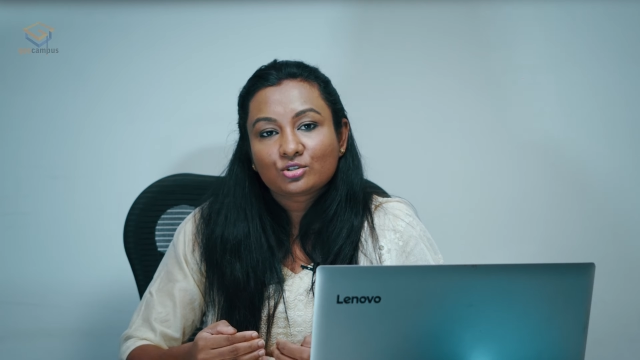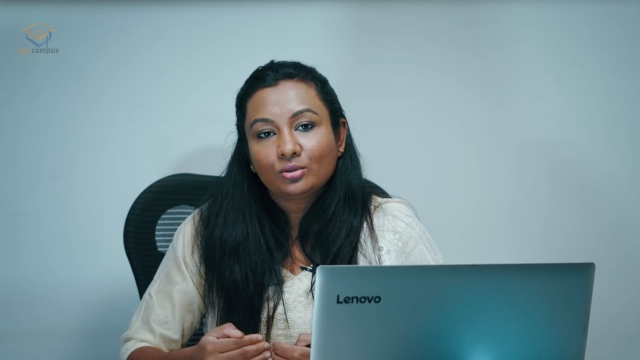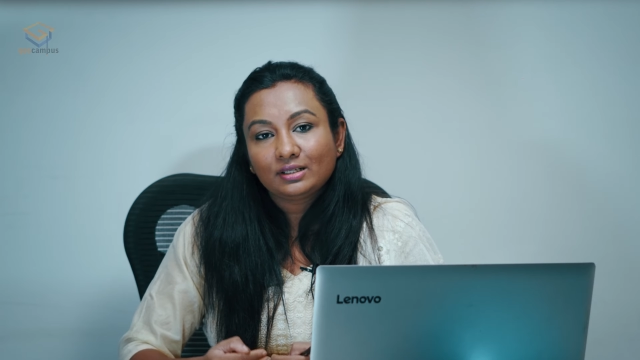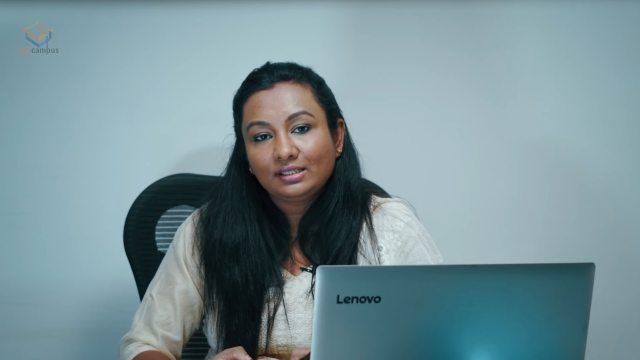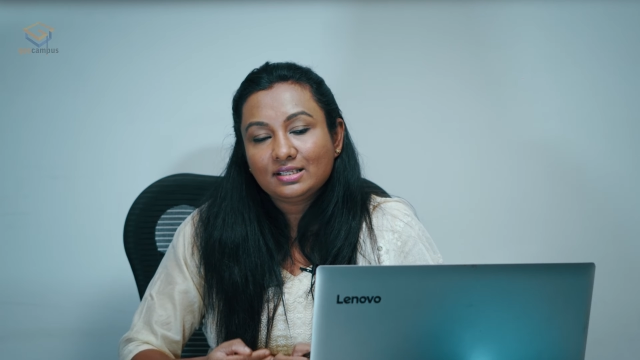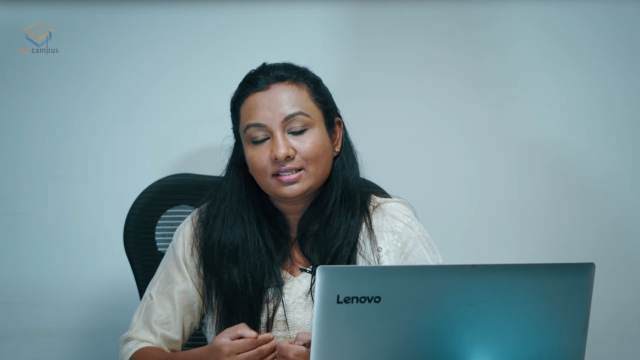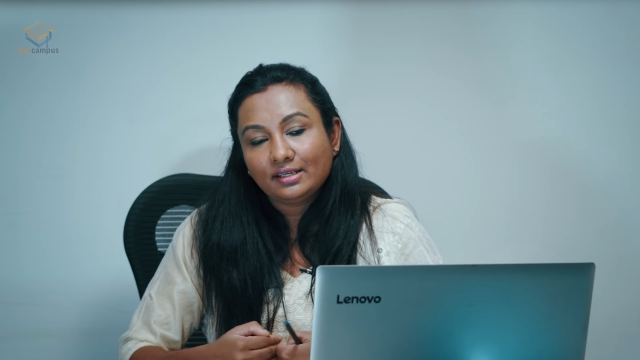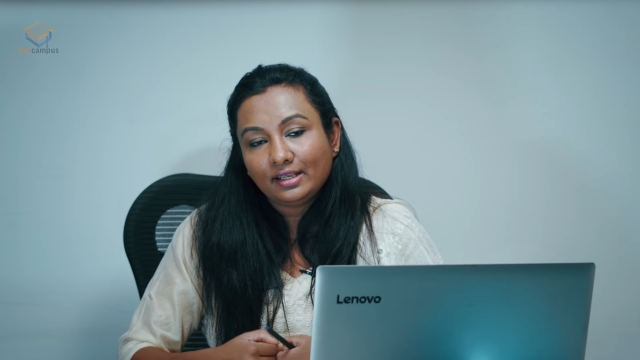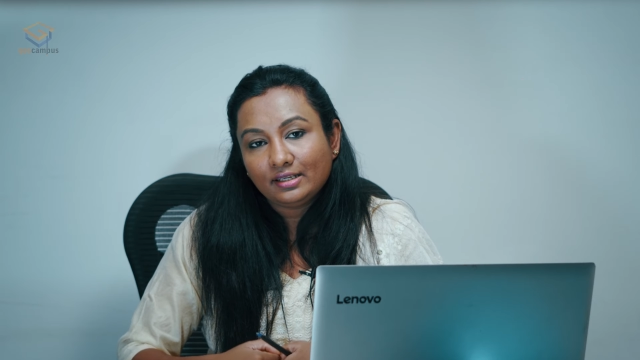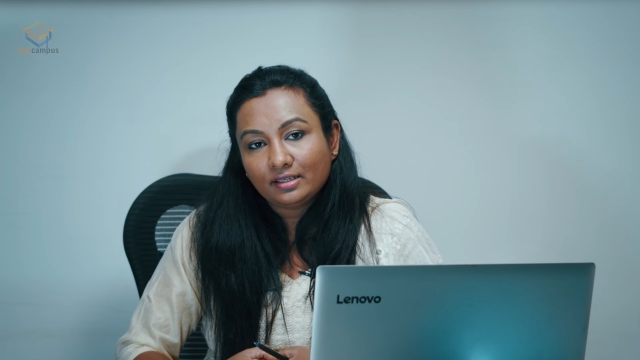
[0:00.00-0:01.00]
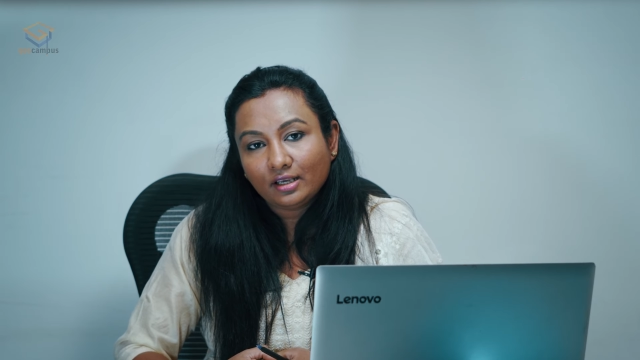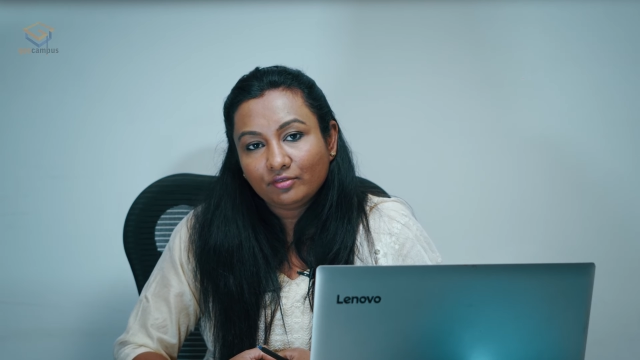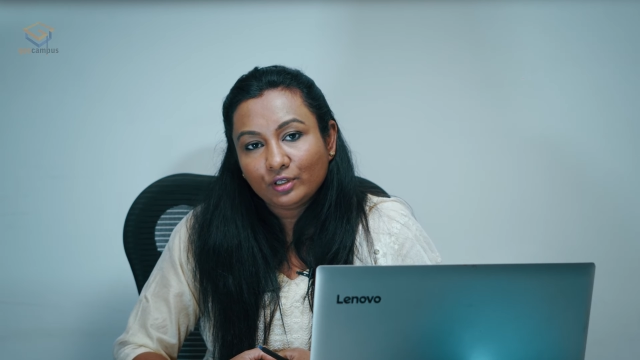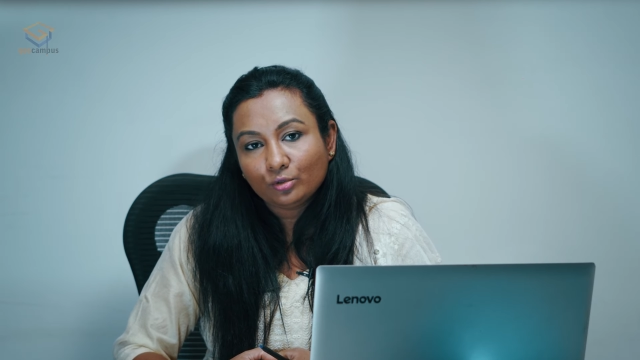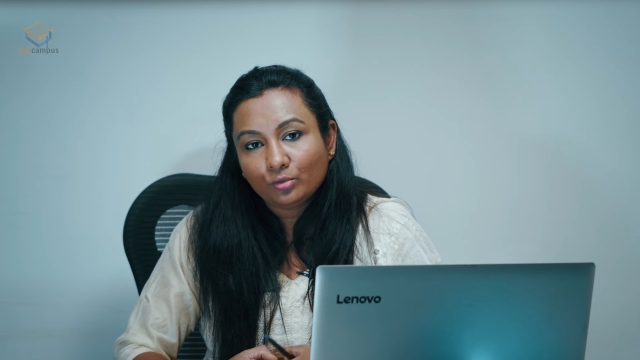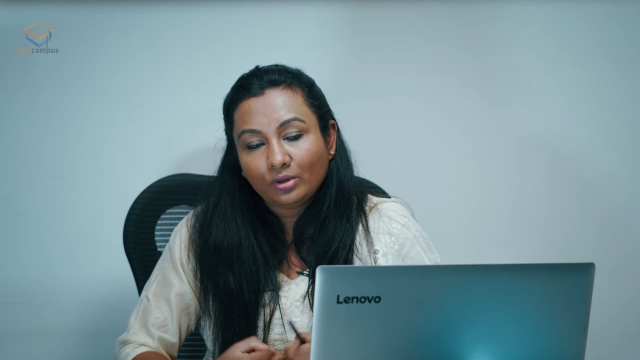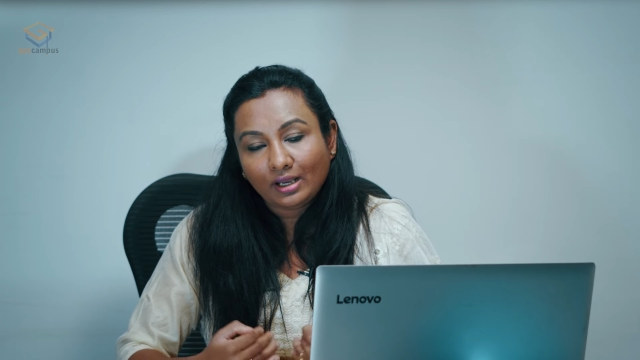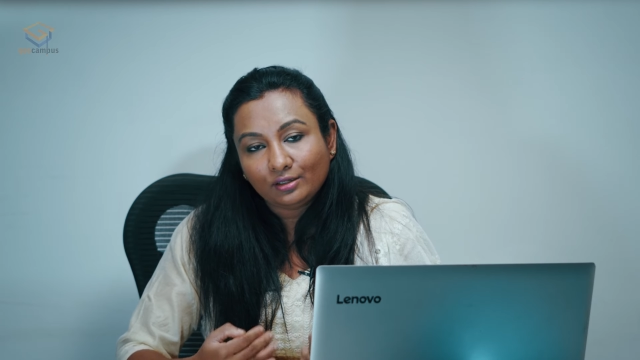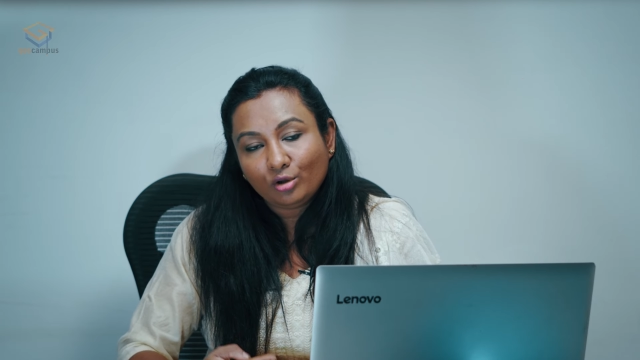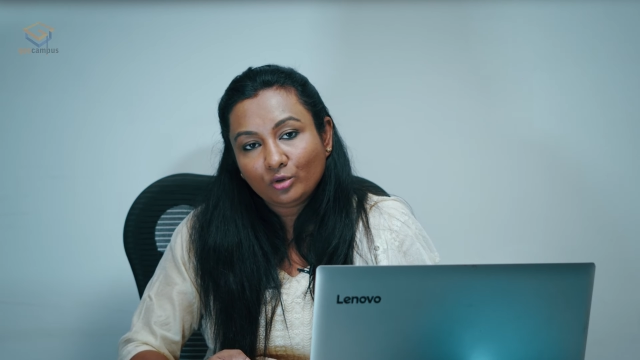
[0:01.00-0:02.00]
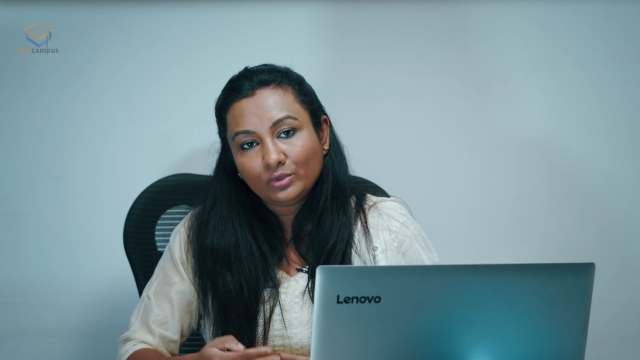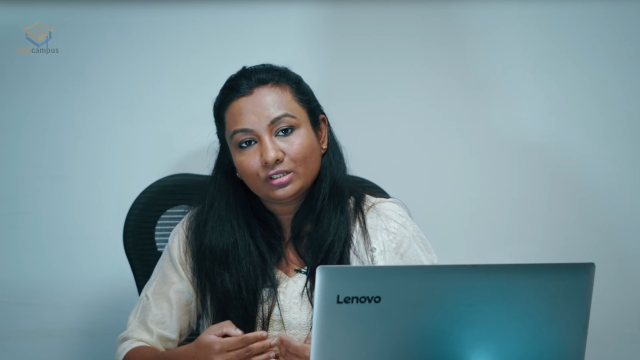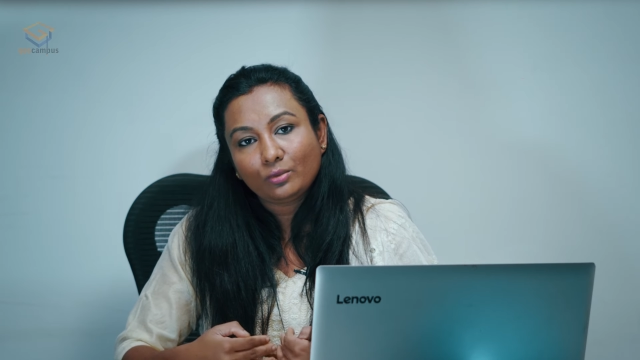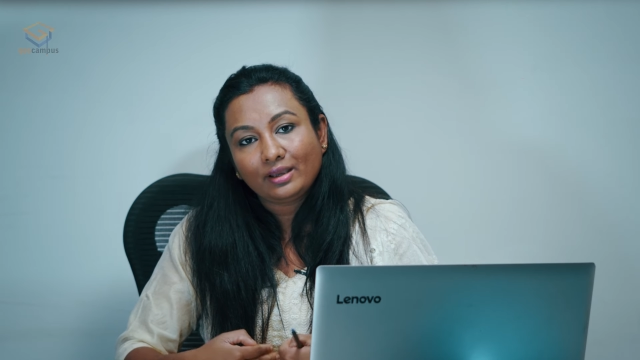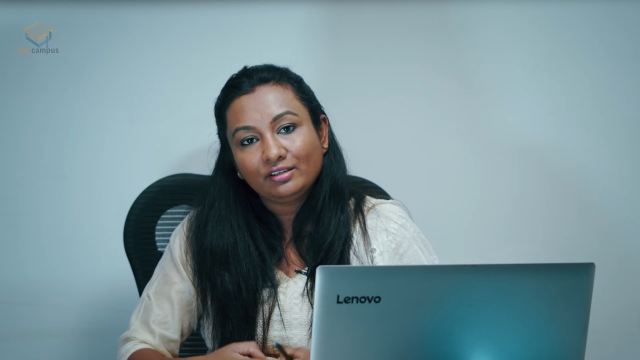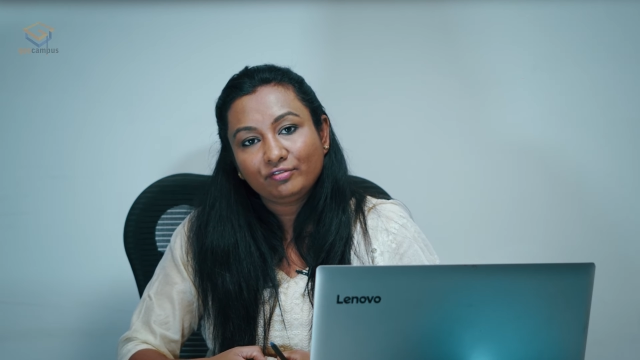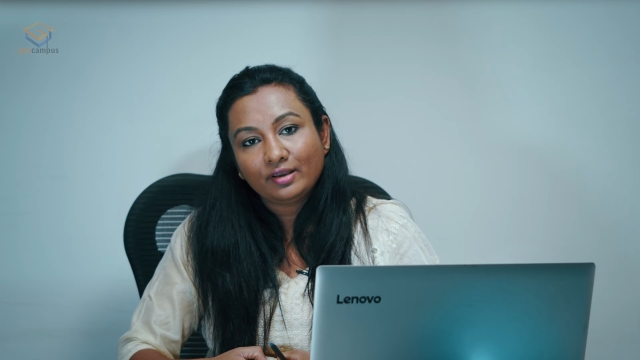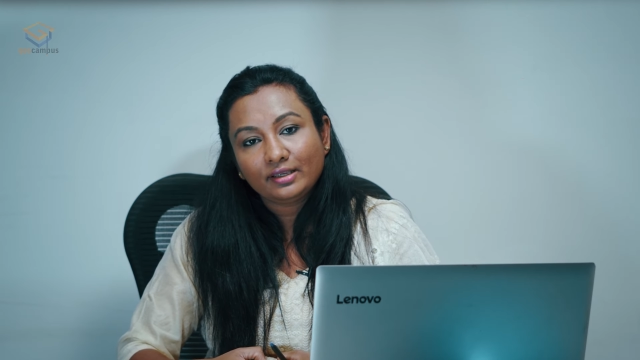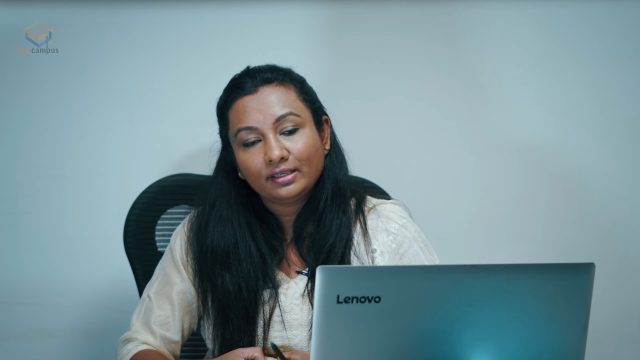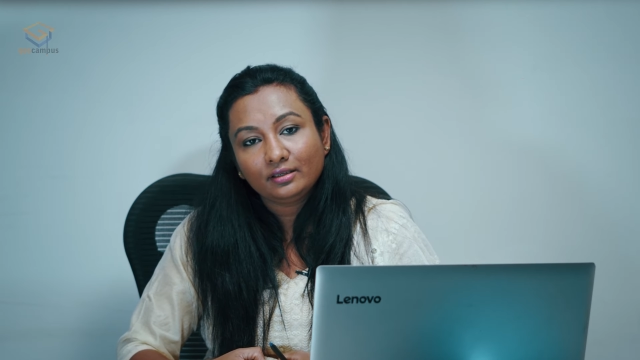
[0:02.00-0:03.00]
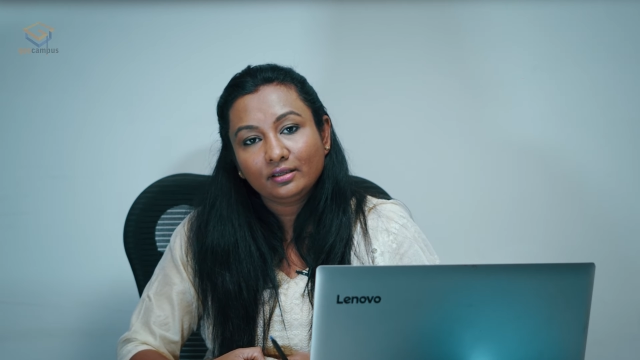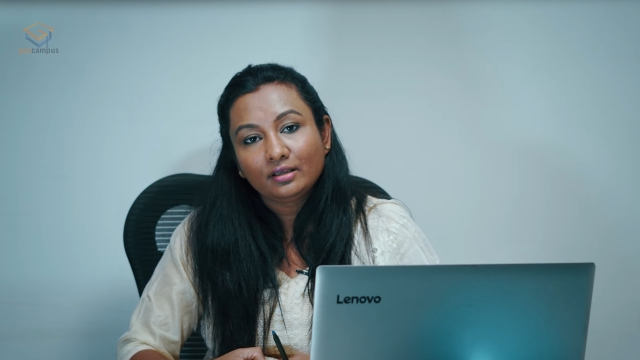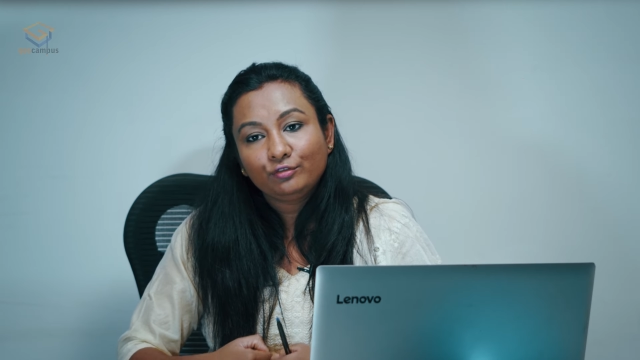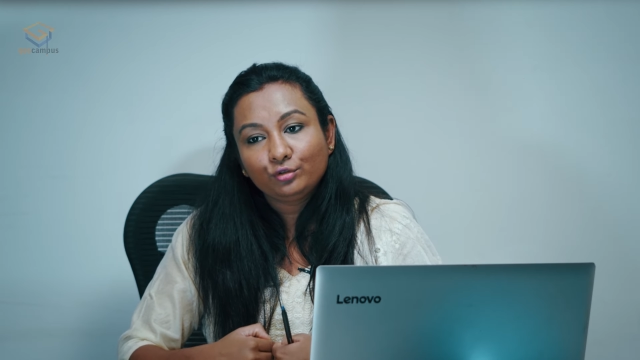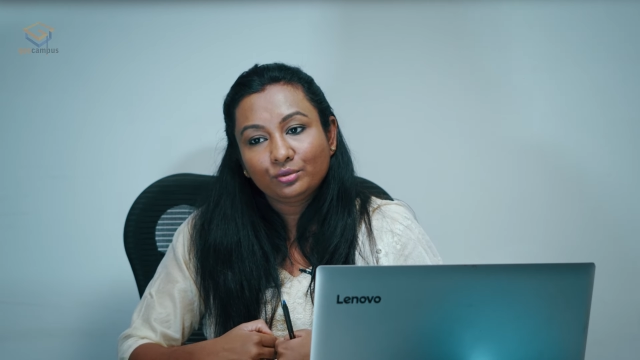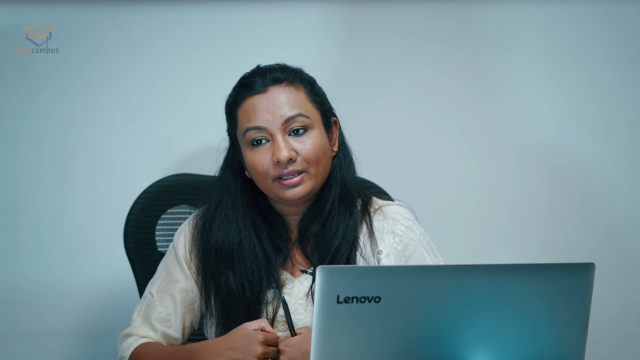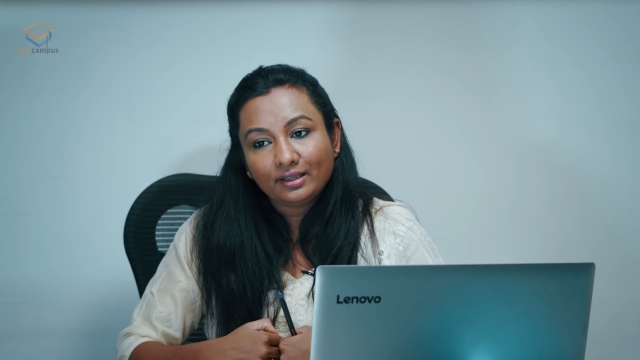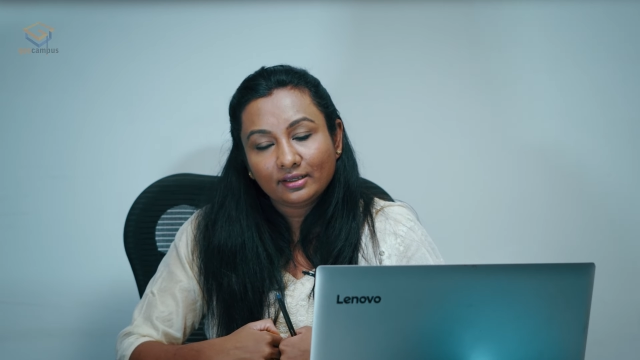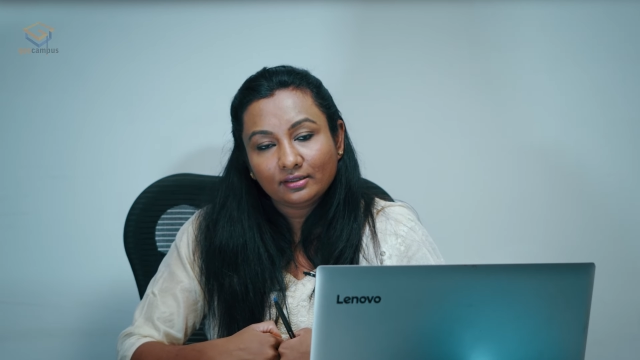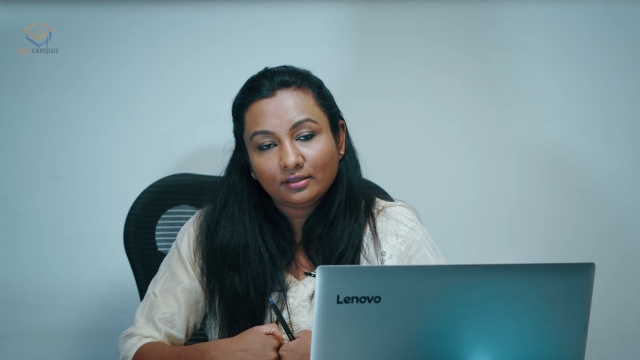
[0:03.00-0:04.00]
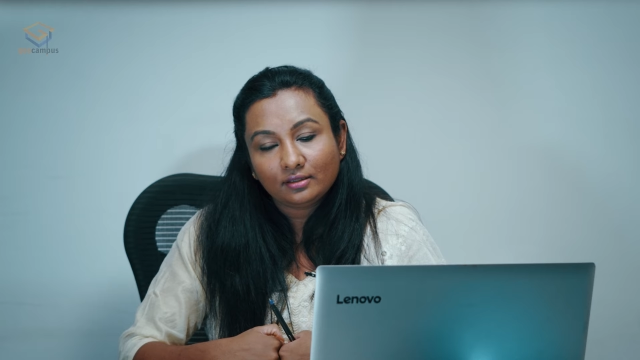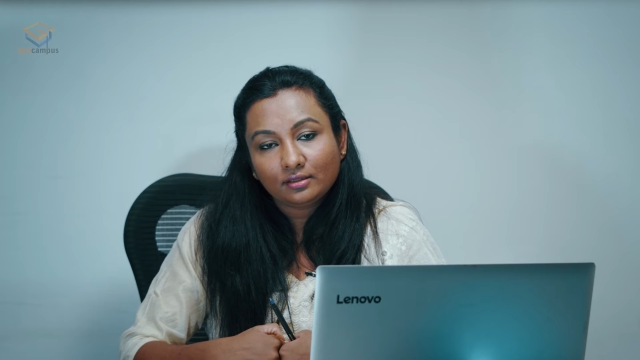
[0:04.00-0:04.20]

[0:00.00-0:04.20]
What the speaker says: So at least in India, we know along with qualifying, if you can